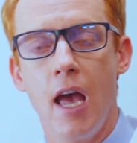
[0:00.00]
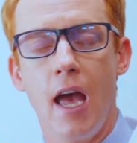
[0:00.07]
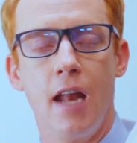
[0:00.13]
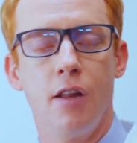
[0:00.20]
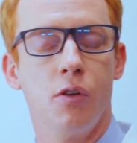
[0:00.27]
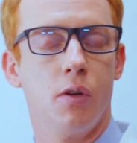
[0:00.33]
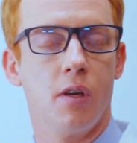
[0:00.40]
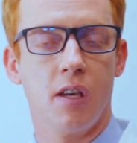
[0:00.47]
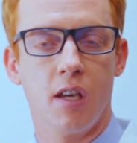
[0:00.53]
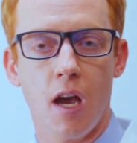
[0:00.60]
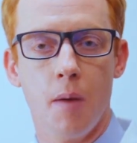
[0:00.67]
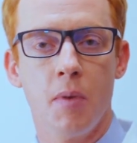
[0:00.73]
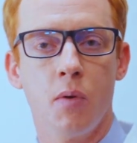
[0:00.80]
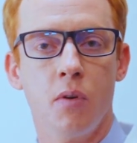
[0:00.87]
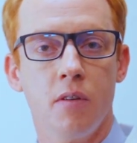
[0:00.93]
and you can
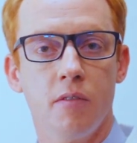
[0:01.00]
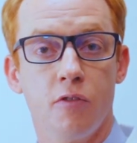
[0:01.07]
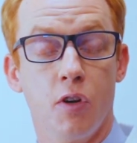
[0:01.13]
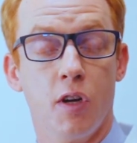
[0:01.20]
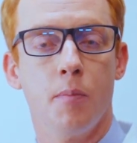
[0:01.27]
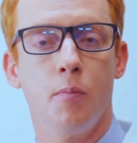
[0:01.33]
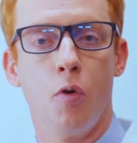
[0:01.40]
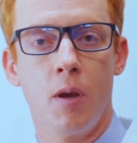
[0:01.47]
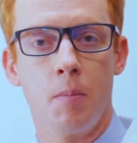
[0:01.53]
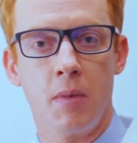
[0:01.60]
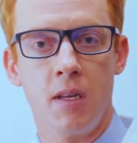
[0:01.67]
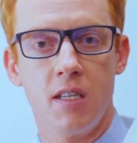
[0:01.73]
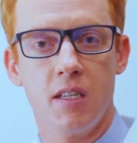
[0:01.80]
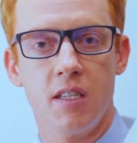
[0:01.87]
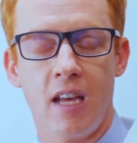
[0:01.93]
come in for an
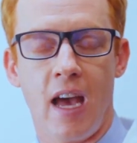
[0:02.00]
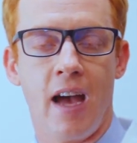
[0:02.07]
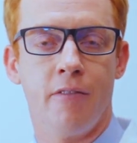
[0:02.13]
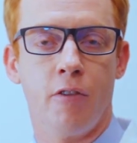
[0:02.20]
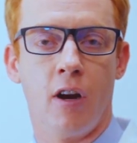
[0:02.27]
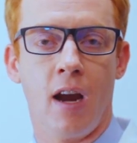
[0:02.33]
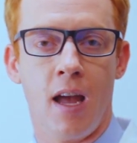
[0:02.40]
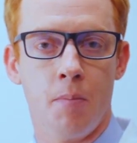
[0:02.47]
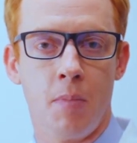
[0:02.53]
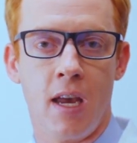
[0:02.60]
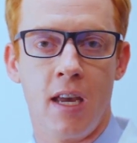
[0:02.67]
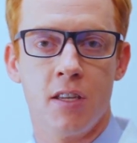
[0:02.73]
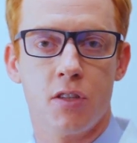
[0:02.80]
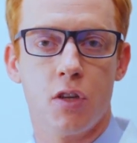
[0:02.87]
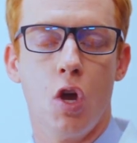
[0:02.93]
appointment to have our
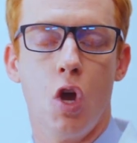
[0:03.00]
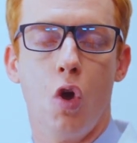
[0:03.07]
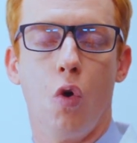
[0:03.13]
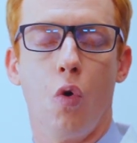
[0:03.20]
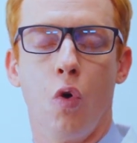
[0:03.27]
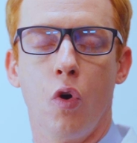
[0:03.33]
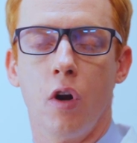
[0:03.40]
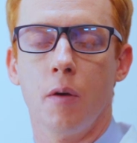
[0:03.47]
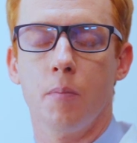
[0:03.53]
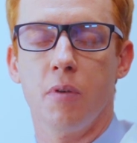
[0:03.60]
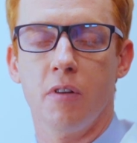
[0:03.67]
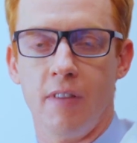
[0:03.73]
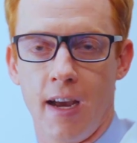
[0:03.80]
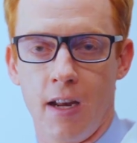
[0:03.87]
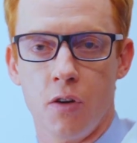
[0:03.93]
MAs or
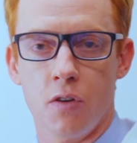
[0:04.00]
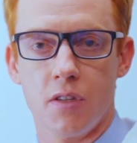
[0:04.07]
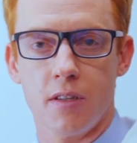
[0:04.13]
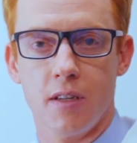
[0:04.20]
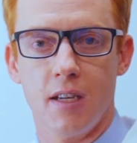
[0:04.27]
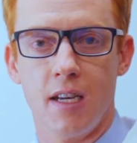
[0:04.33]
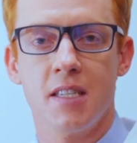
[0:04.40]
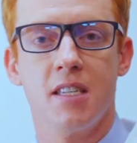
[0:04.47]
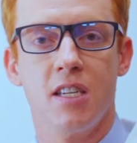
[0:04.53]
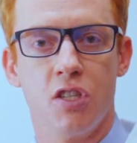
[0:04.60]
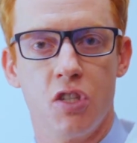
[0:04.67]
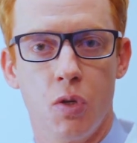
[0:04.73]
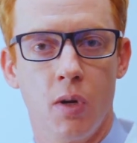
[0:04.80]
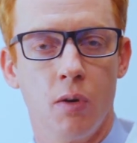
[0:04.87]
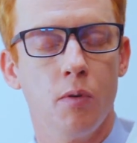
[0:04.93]
providers
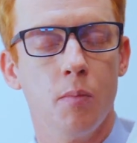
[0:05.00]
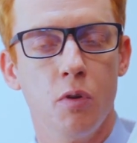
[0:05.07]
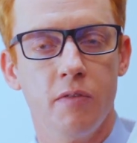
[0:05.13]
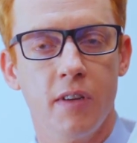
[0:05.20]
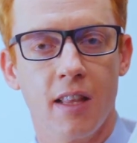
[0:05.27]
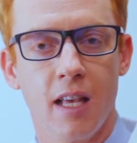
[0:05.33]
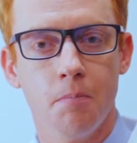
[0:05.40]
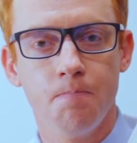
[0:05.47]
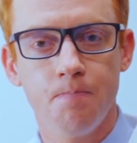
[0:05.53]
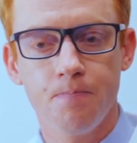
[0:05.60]
assist you in removing them.